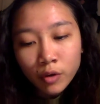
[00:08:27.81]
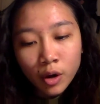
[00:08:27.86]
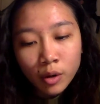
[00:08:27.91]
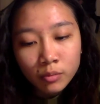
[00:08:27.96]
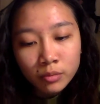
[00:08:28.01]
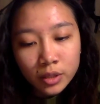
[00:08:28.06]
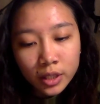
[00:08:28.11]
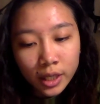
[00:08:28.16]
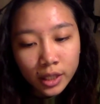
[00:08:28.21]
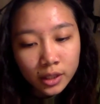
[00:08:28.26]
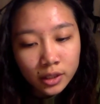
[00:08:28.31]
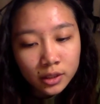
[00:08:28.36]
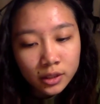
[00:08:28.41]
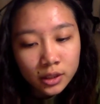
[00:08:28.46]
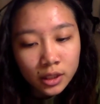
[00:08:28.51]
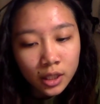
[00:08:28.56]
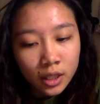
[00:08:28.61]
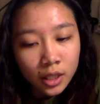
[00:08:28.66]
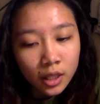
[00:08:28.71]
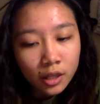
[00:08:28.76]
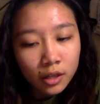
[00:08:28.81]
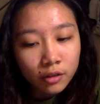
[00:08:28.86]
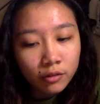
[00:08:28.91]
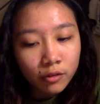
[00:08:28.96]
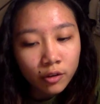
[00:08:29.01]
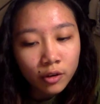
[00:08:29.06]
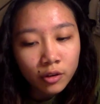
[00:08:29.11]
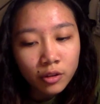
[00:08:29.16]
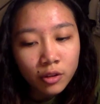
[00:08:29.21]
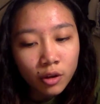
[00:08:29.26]
objects,
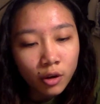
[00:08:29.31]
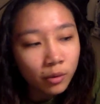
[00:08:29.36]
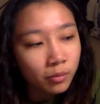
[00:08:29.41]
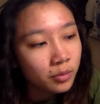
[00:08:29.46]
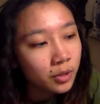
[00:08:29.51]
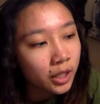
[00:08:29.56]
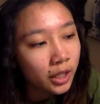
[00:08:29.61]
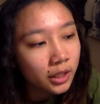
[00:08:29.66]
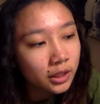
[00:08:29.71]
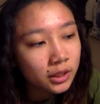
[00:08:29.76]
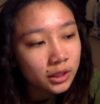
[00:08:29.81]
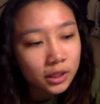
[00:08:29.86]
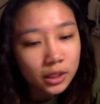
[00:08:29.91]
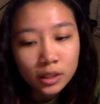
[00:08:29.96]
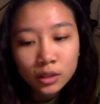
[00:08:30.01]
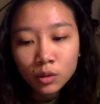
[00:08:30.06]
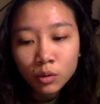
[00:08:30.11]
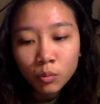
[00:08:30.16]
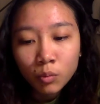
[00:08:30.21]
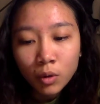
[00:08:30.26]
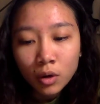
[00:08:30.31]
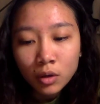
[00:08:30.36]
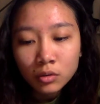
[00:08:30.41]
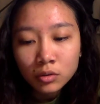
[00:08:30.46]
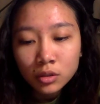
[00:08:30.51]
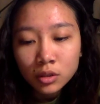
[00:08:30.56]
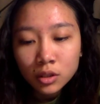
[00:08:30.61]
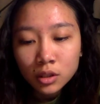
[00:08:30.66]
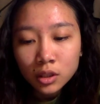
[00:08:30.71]
of all the objects in the world.